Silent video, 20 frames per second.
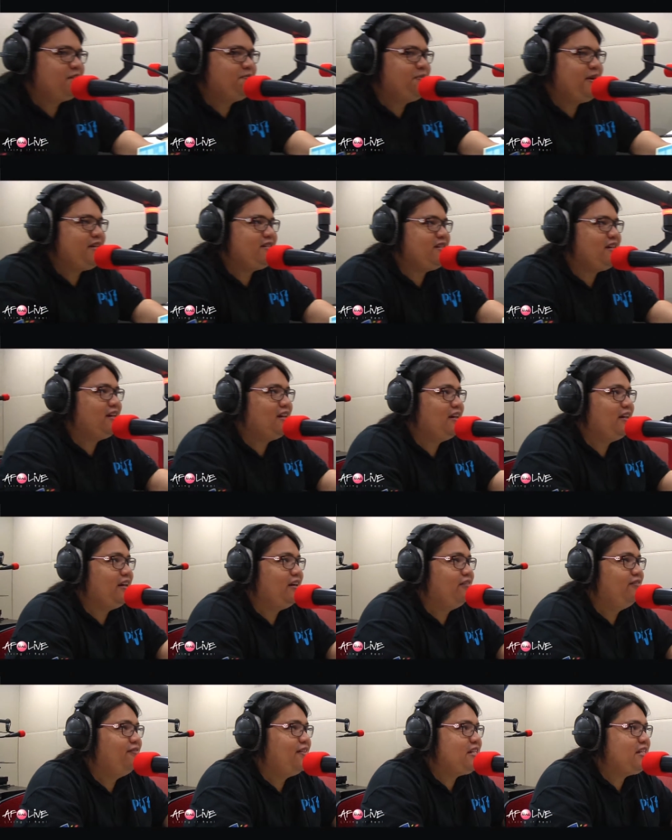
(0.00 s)
it's basically
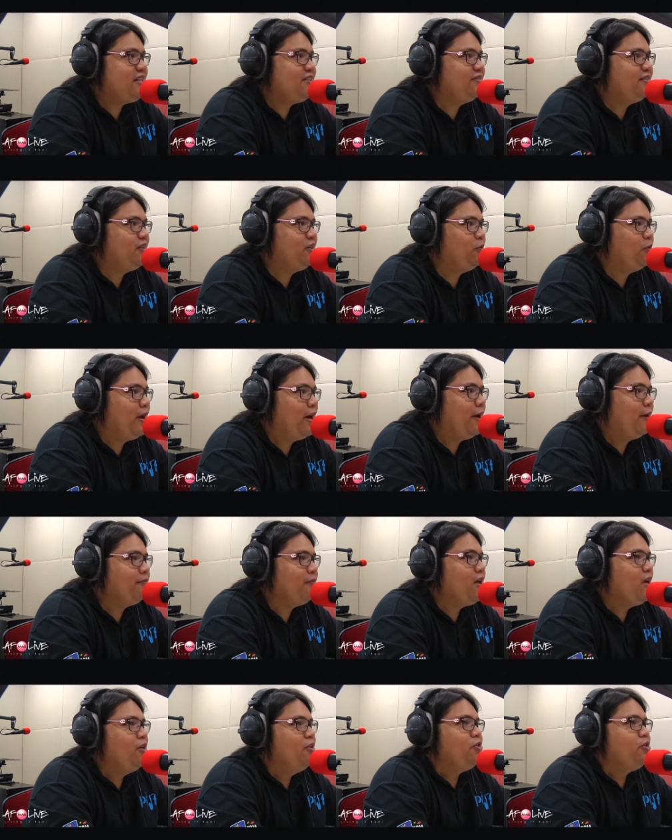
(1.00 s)
a festival where
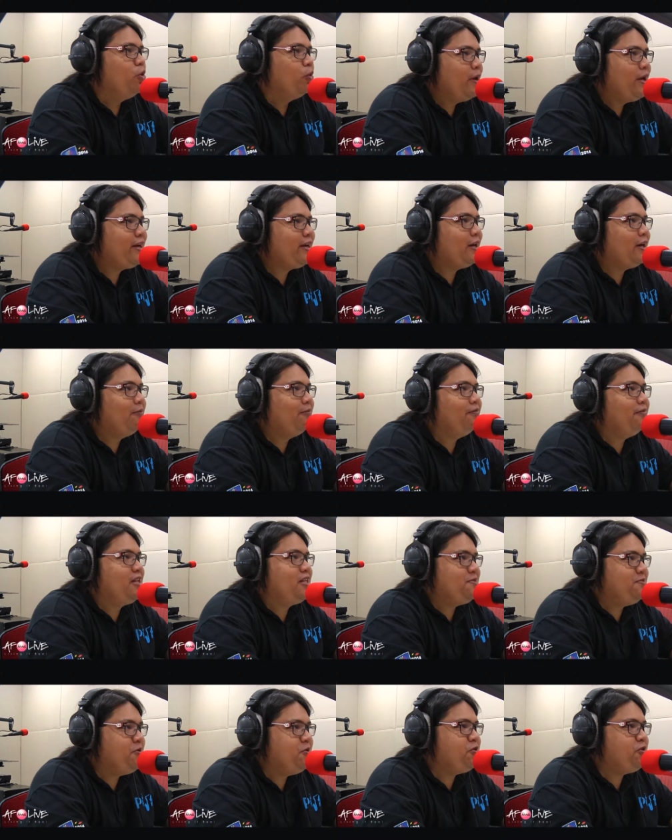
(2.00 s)
you wake up,
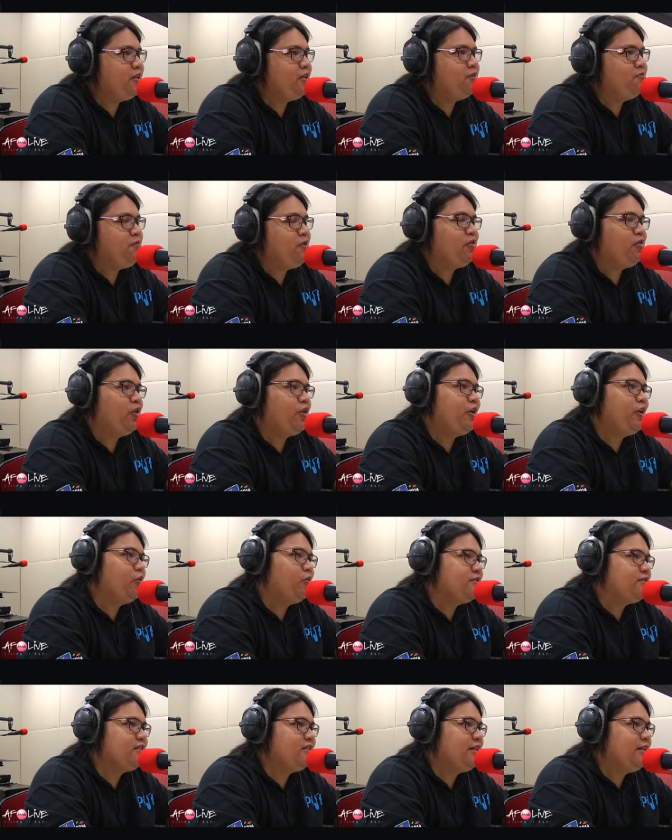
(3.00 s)
there's music. Before you
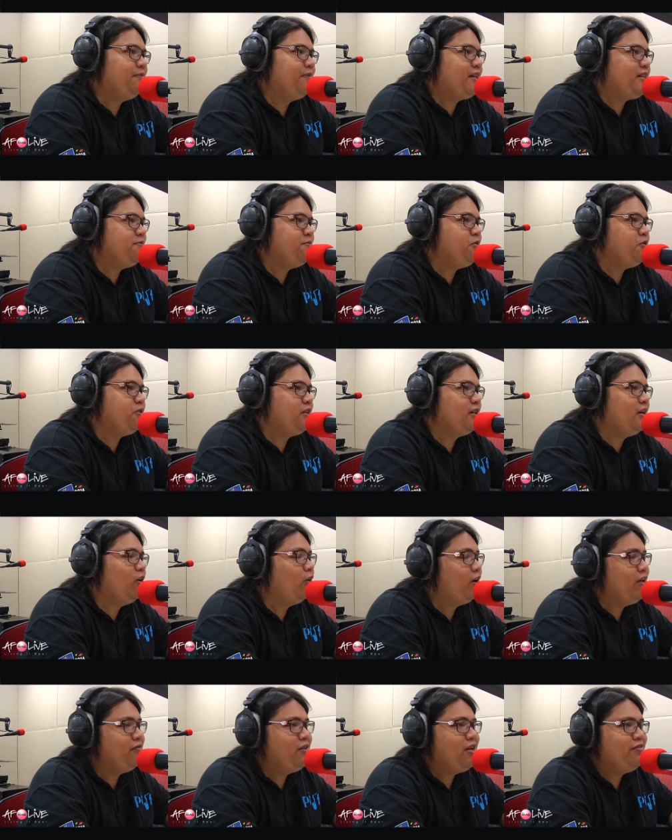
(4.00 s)
go to sleep, there's music.
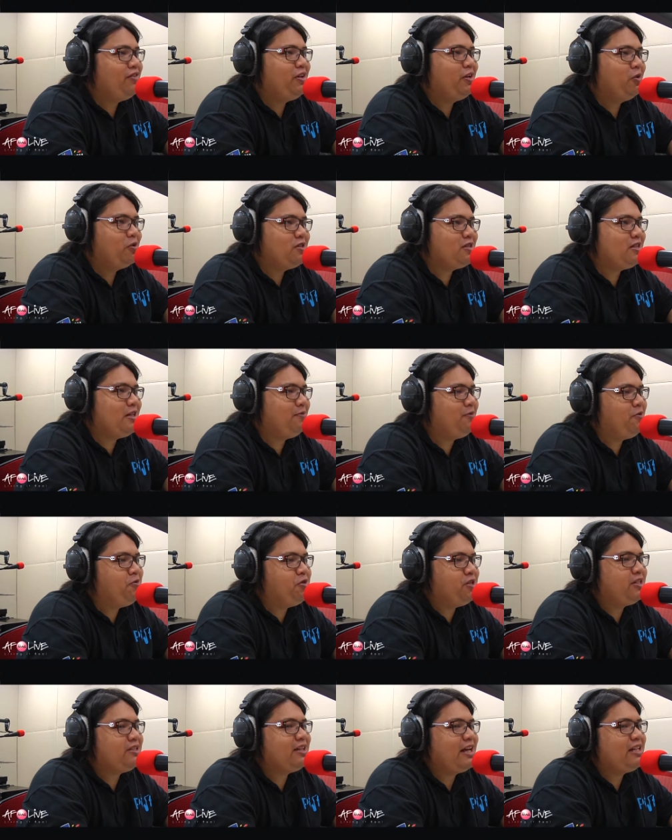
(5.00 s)
Or even if you don't sleep, the
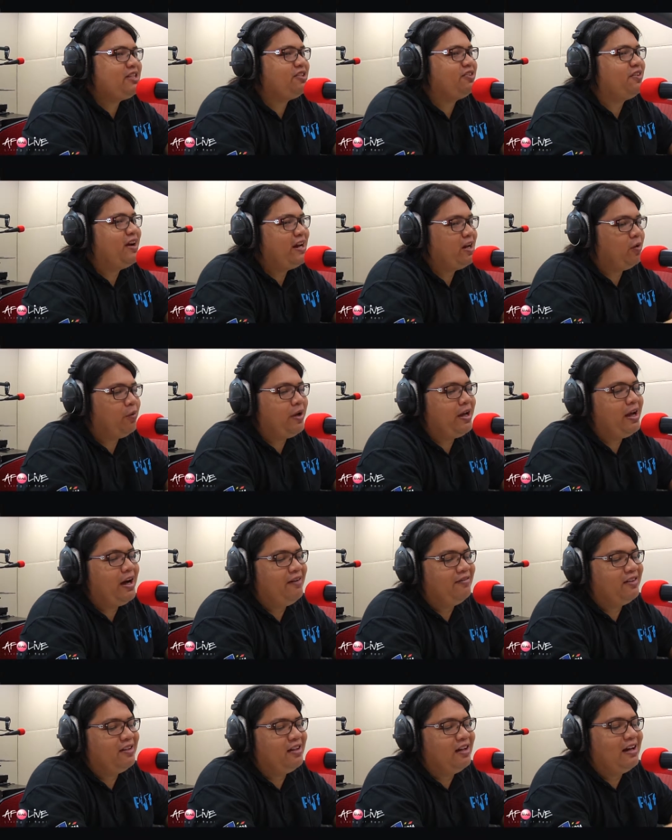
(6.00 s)
music starts right away
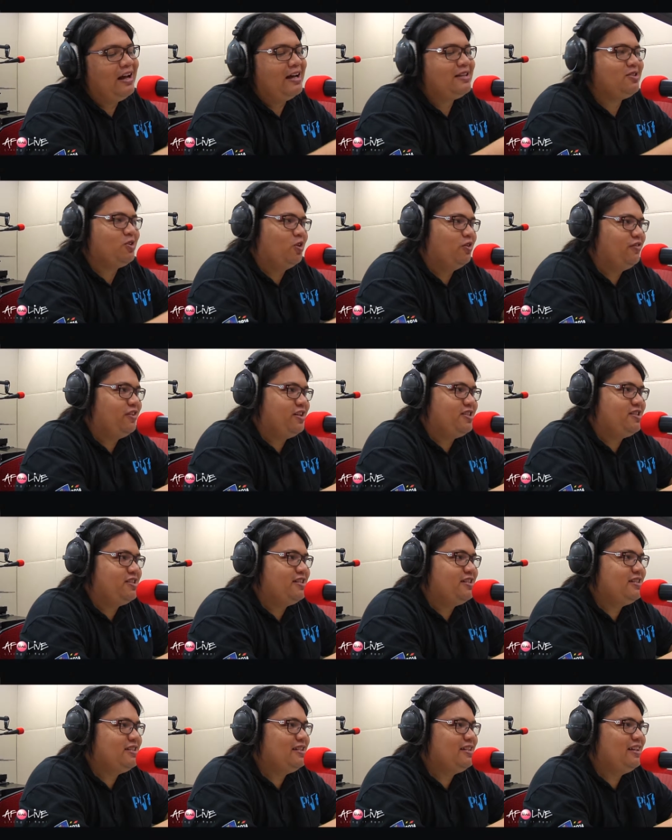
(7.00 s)
after the last song finishes.